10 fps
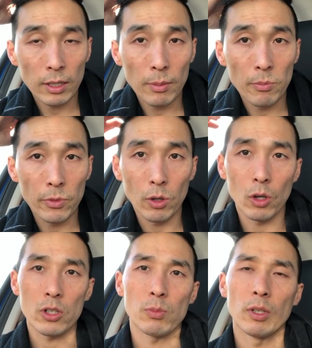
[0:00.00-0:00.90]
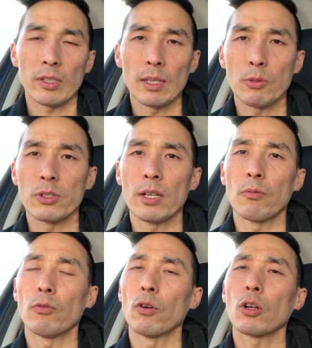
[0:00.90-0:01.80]
Um, there are small exceptions that
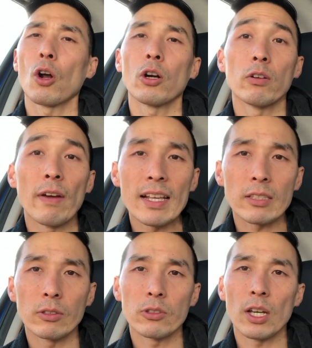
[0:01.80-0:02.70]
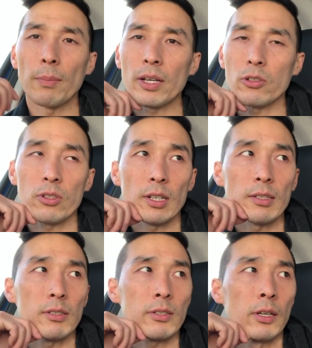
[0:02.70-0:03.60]
for cardiovascular type
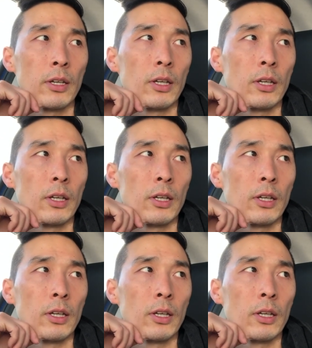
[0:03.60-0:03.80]
exercises.